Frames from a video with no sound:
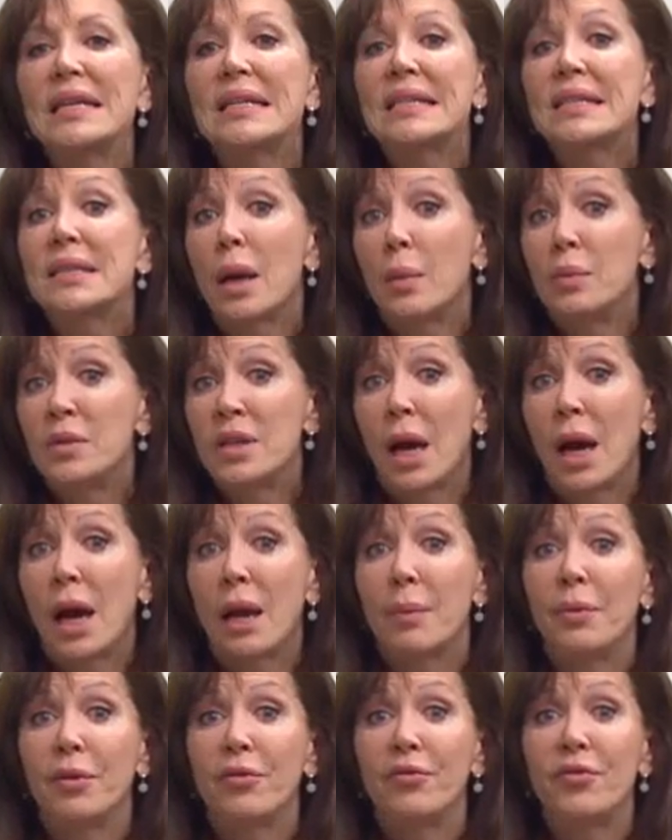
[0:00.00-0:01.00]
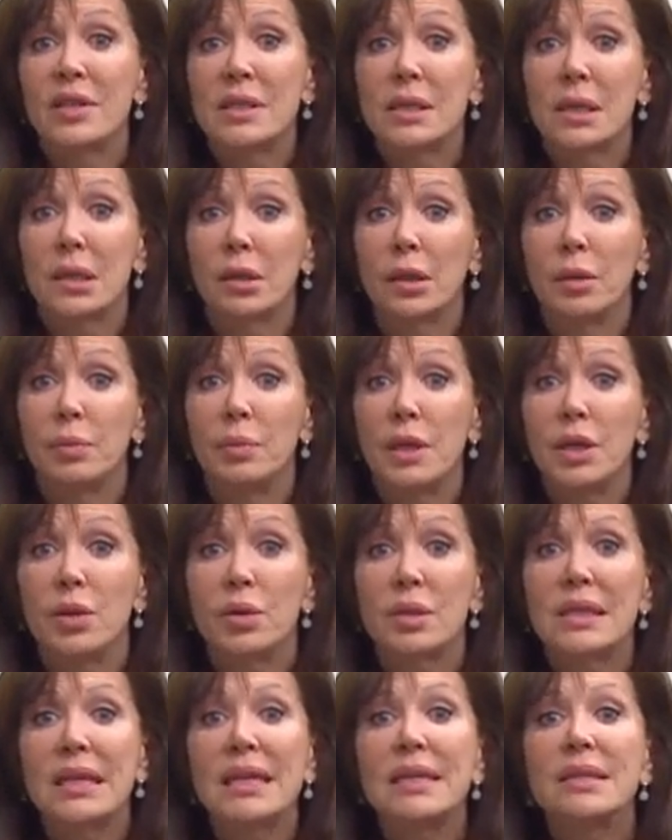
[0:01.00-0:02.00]
subtype of physical
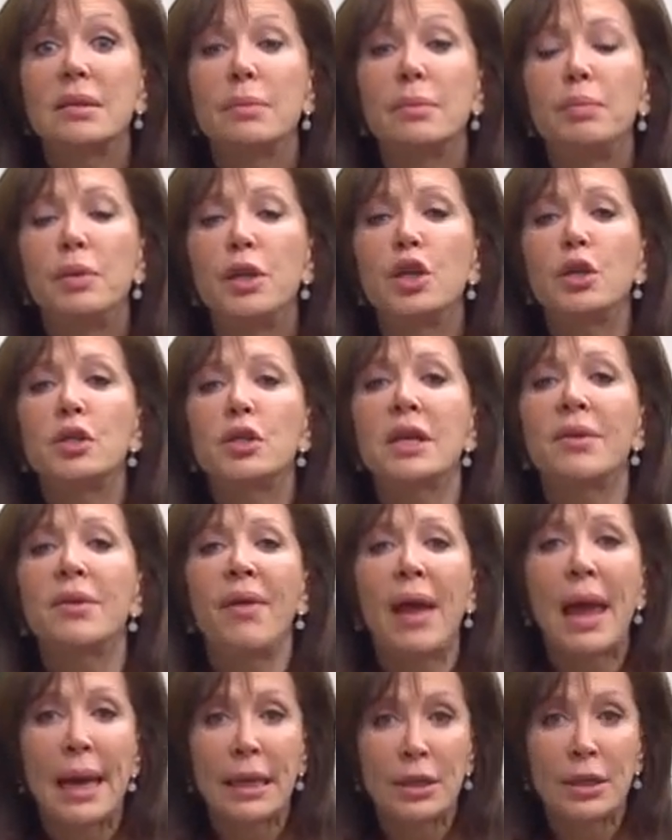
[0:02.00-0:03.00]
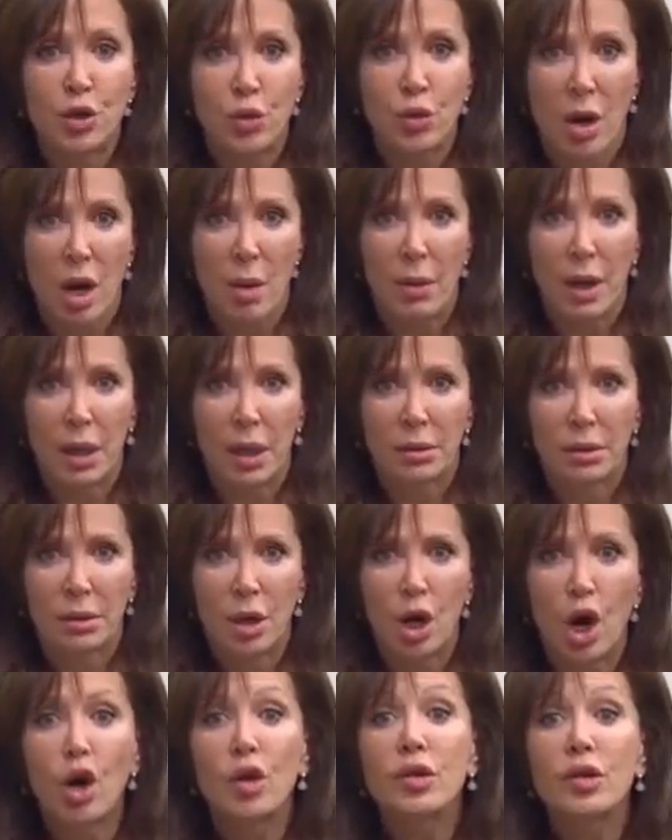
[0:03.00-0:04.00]
abuse is abusive head trauma,
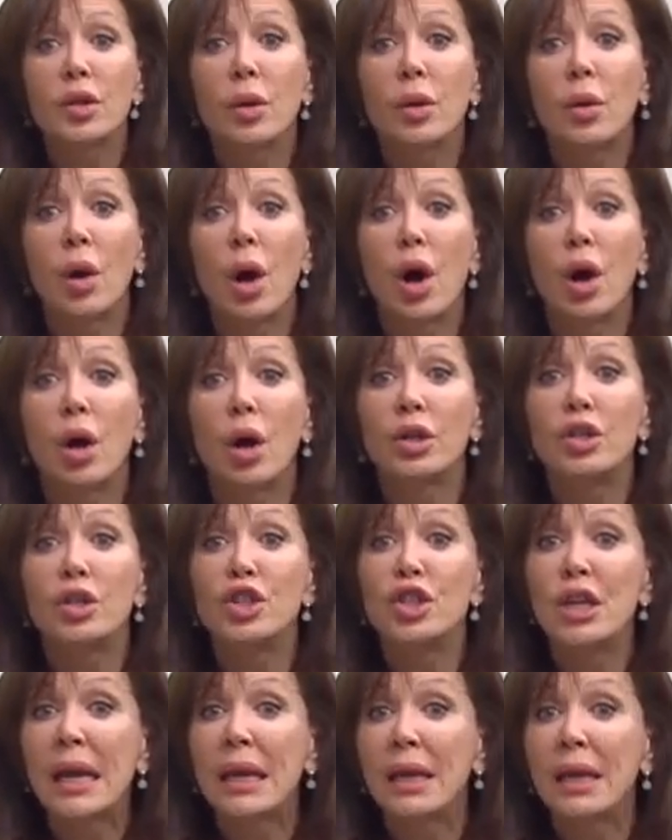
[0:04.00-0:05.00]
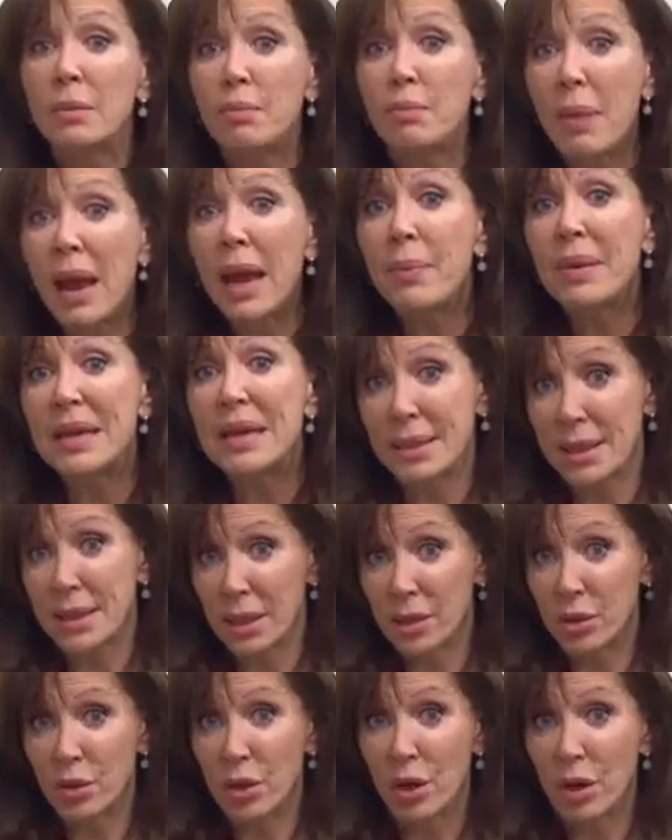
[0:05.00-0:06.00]
also called shaken baby
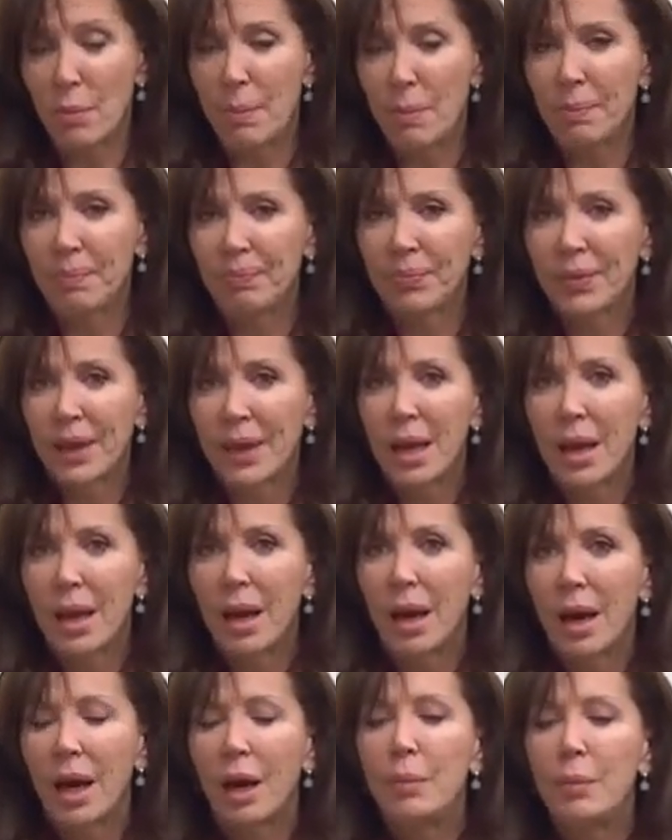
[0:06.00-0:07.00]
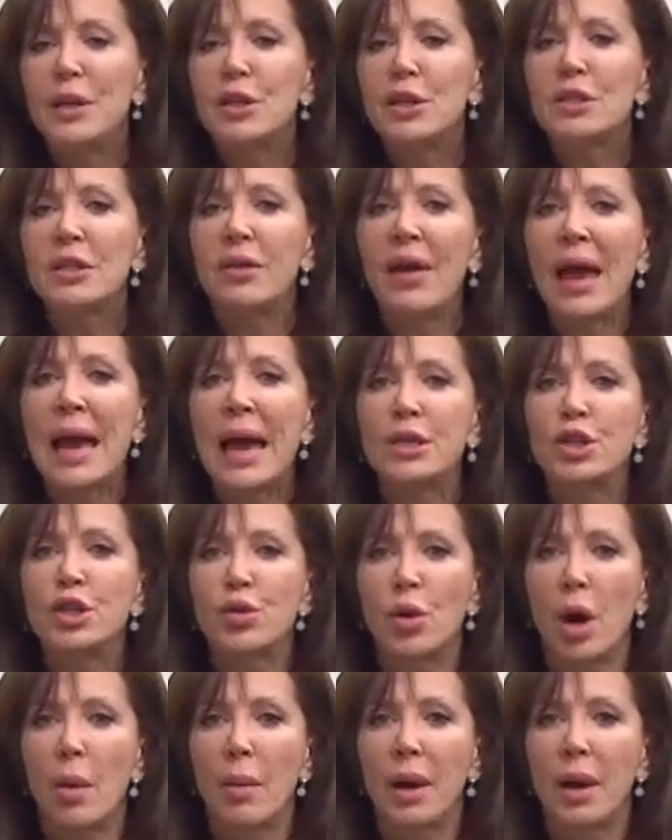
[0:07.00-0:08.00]
syndrome. Abusive head
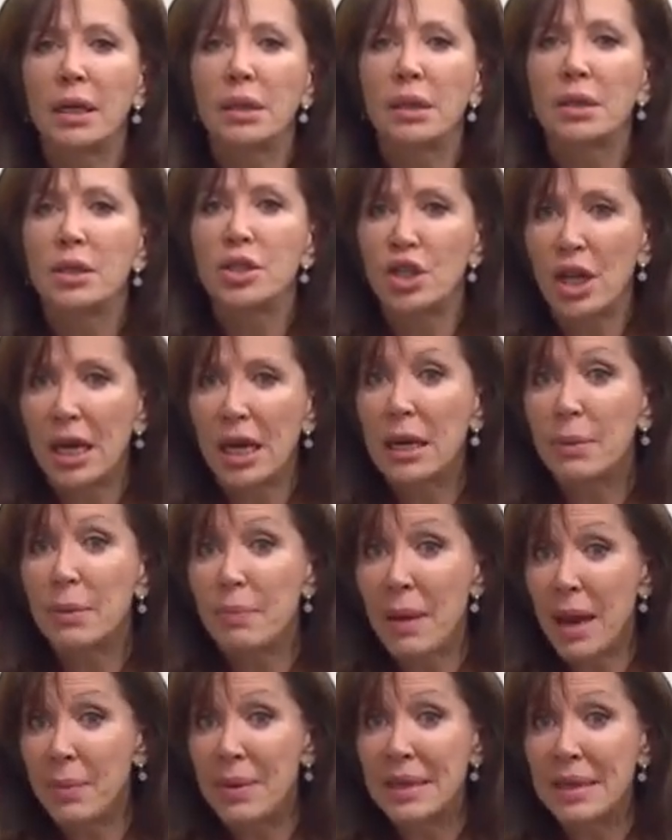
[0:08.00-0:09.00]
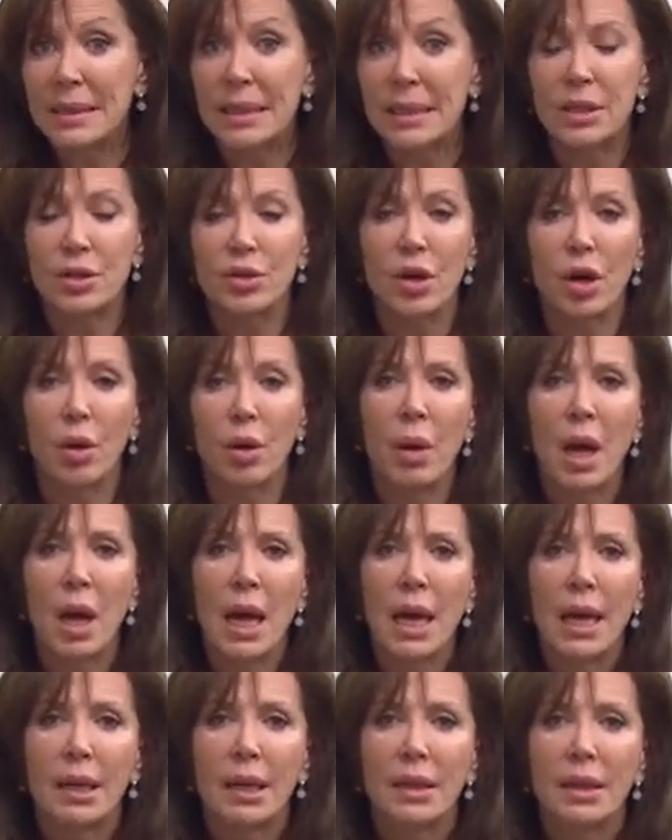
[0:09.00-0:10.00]
trauma, shaken baby syndrome,
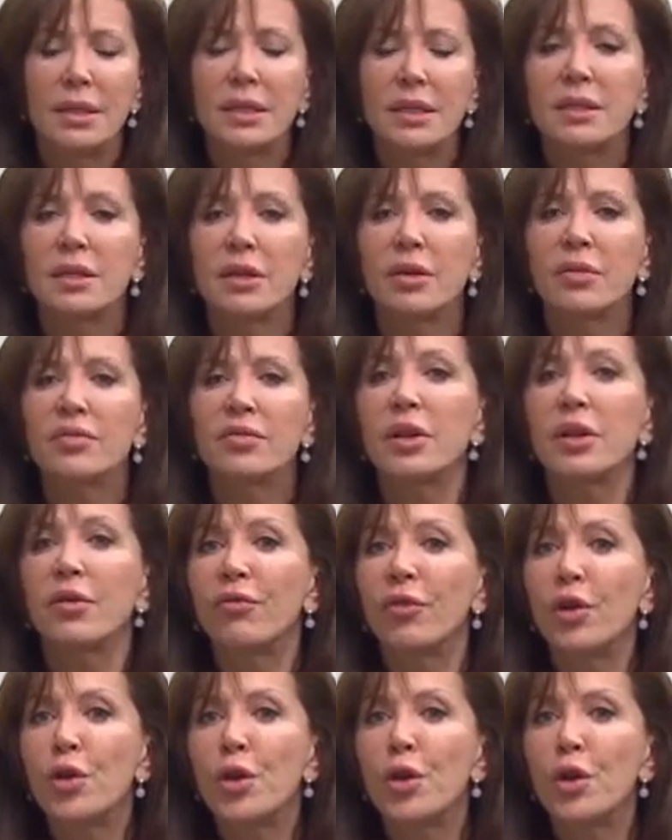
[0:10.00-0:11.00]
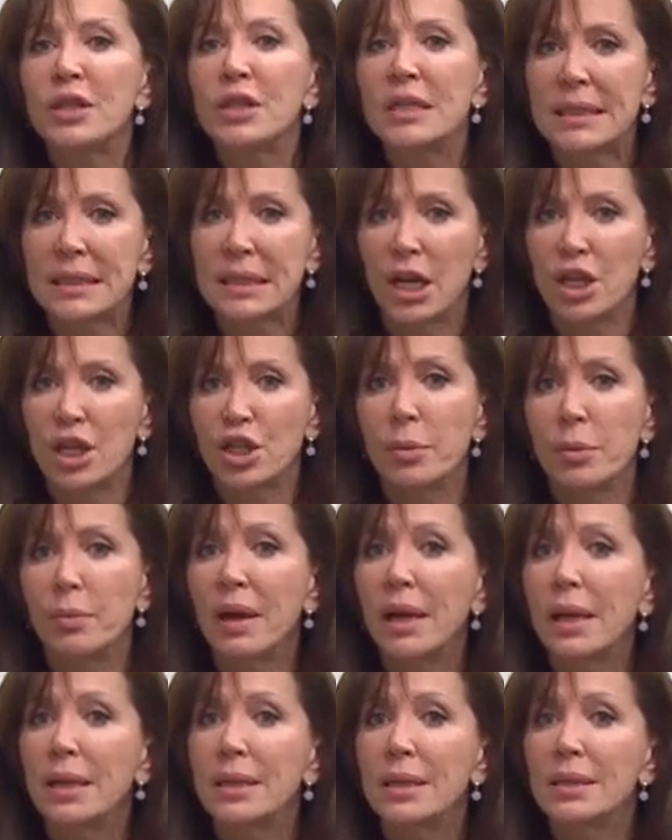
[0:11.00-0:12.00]
deserves further discussion
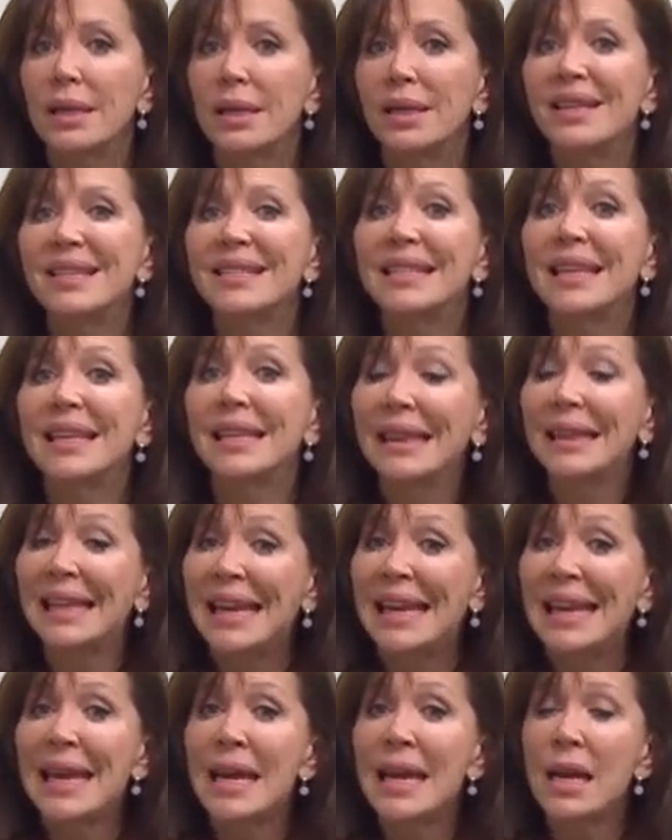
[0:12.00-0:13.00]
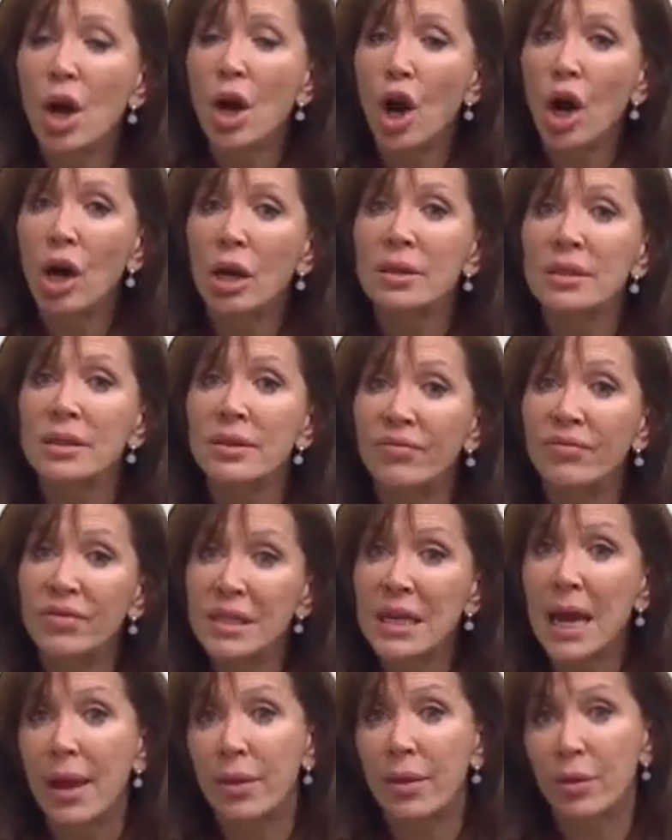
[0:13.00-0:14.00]
because it is the leading cause of
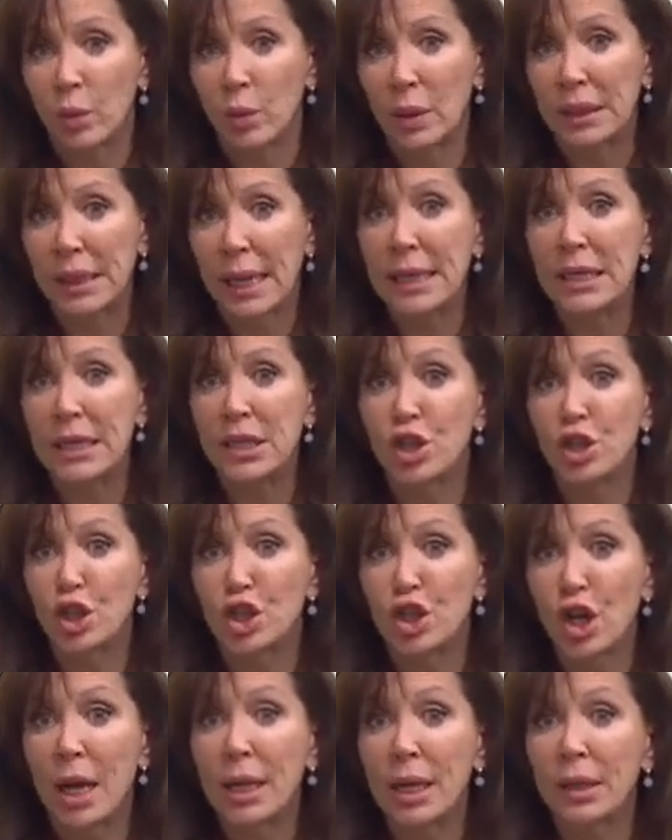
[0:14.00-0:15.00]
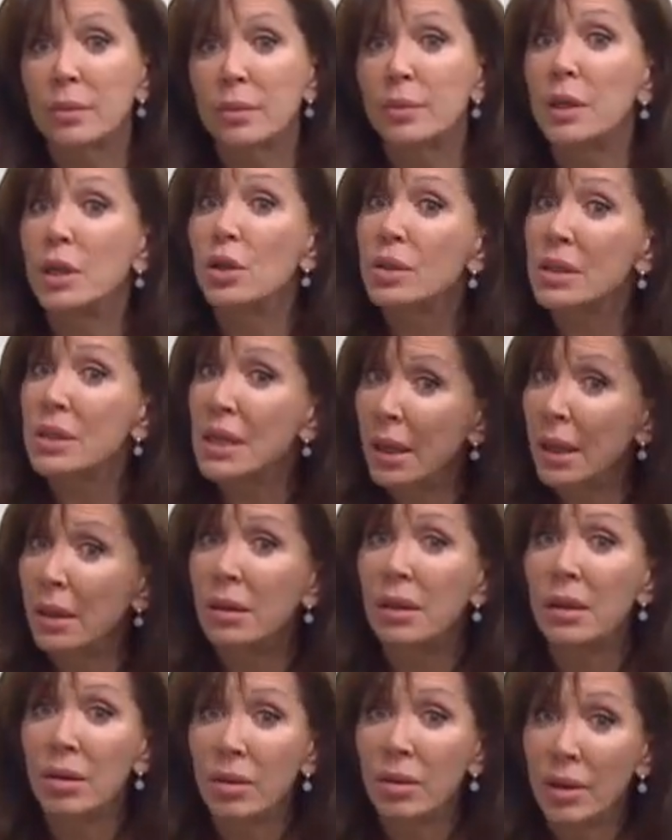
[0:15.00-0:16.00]
death related to child abuse in
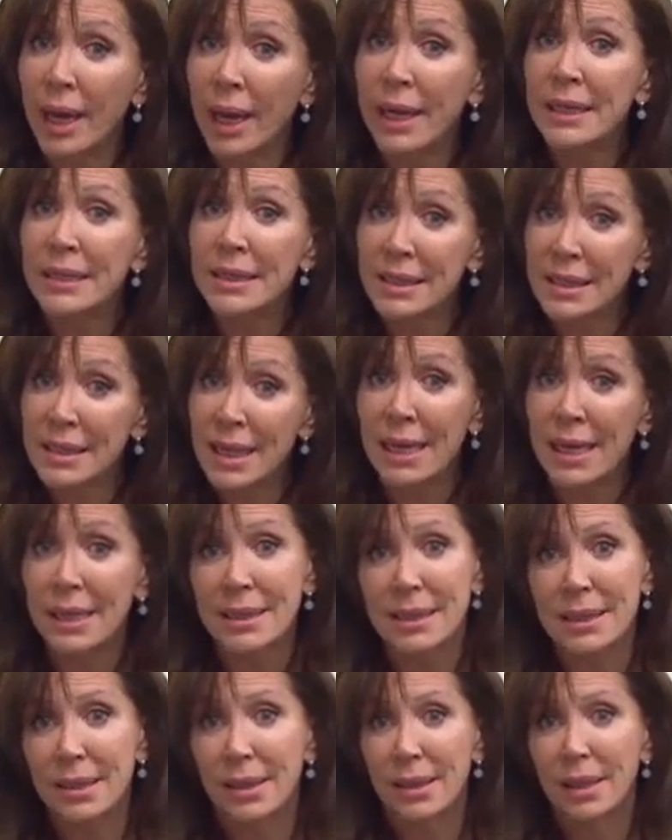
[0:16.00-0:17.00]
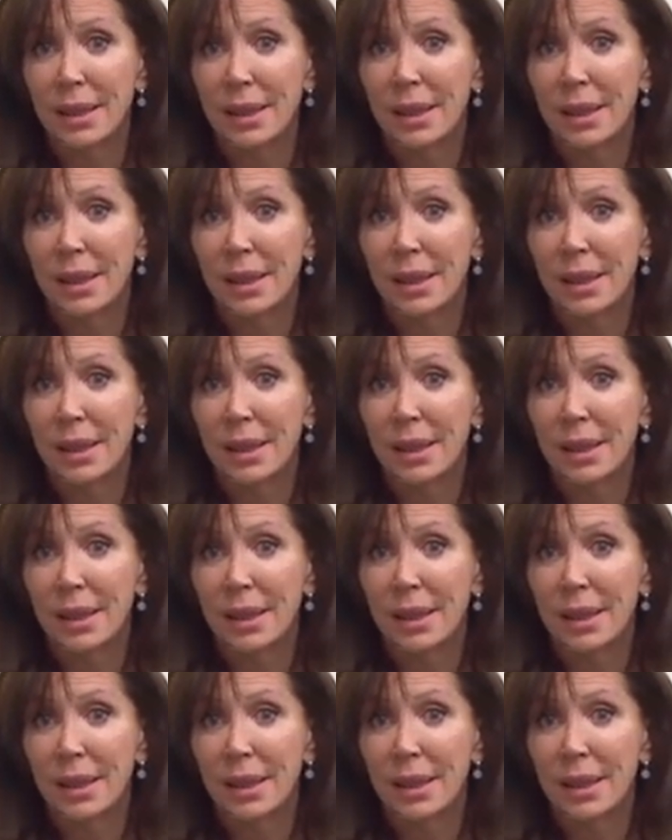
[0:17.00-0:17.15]
the United States.